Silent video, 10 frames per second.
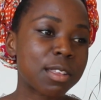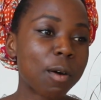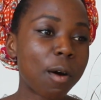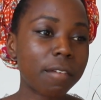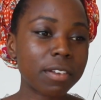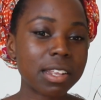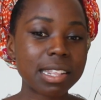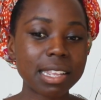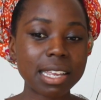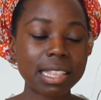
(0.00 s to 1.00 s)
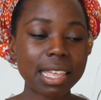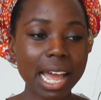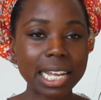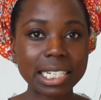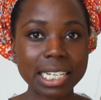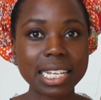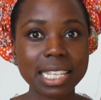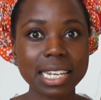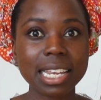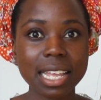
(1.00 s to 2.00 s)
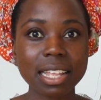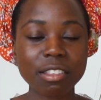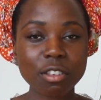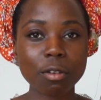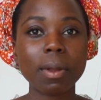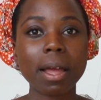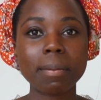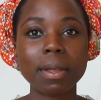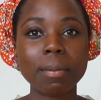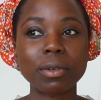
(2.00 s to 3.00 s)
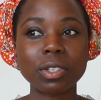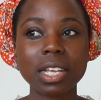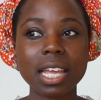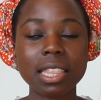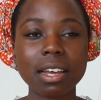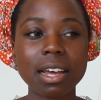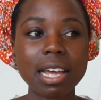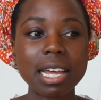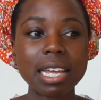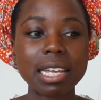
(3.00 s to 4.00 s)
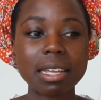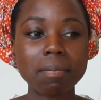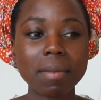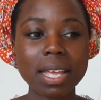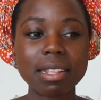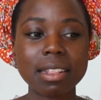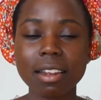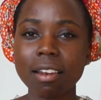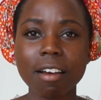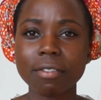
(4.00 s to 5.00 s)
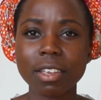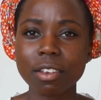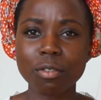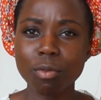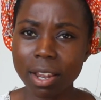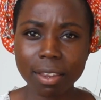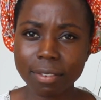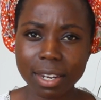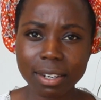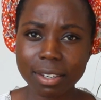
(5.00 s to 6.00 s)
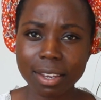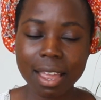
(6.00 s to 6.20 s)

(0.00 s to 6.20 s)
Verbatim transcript: So obviously the idea then is two black people together makes the love irrelevant